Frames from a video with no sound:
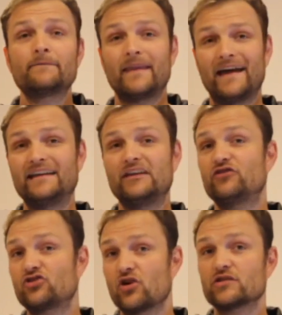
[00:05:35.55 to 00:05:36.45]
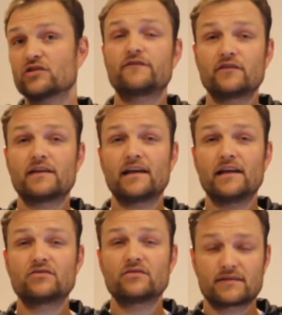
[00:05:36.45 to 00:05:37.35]
and if you transfer that
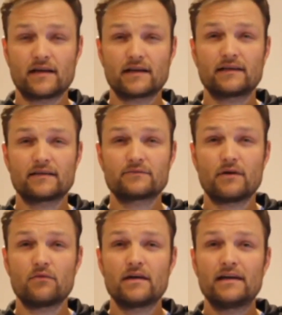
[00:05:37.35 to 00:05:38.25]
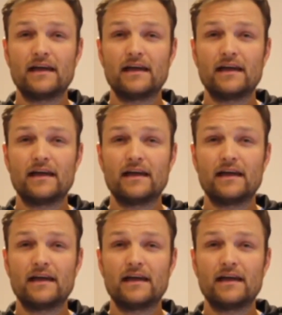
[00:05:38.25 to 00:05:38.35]
into cycling as well,